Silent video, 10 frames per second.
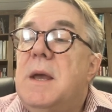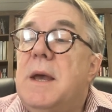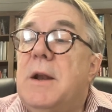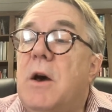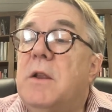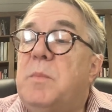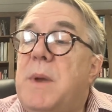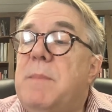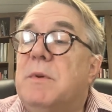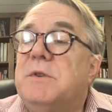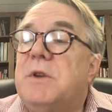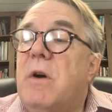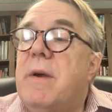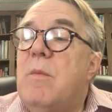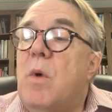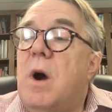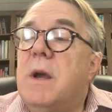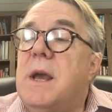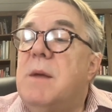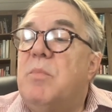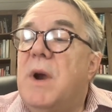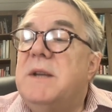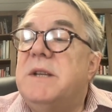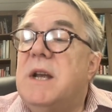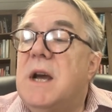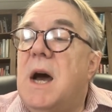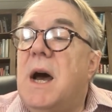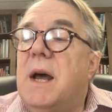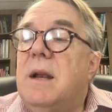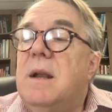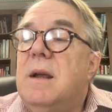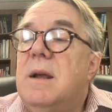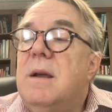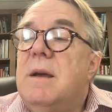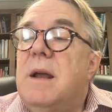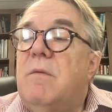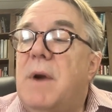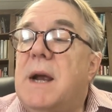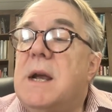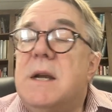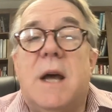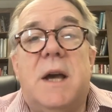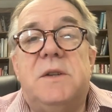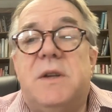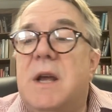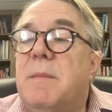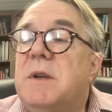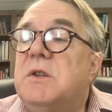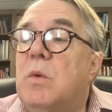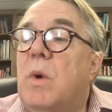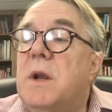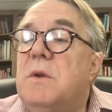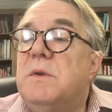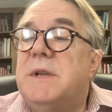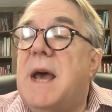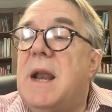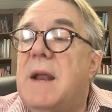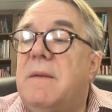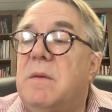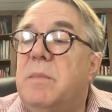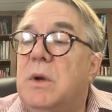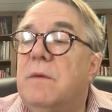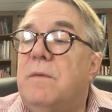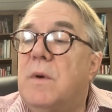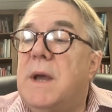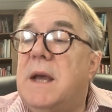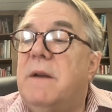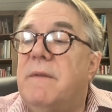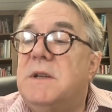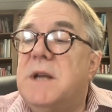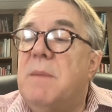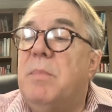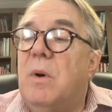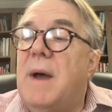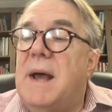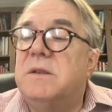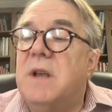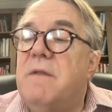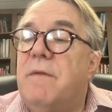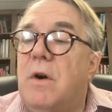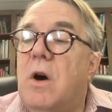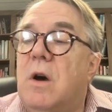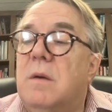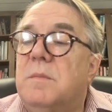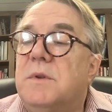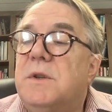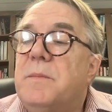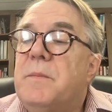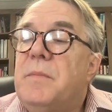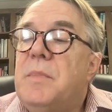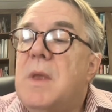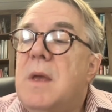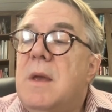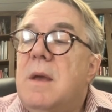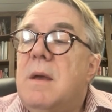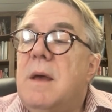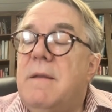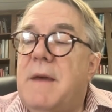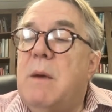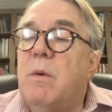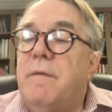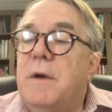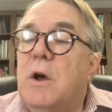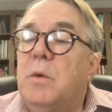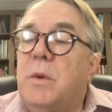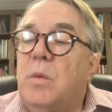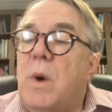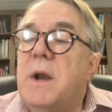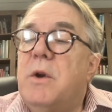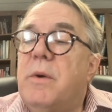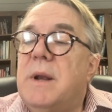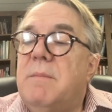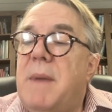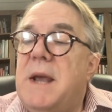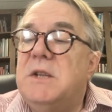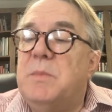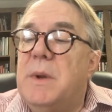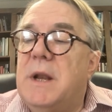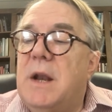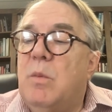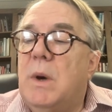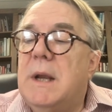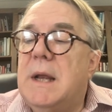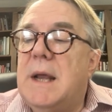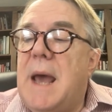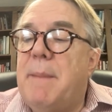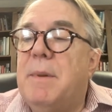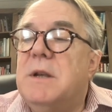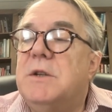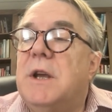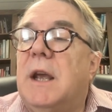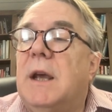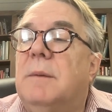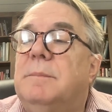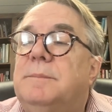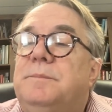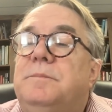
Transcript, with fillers: And all the people saw him walking and praising God, and recognized him as the one who sat at the beautiful gate of the temple asking for alms. And they were filled with wonder and amazement at what had happened to him.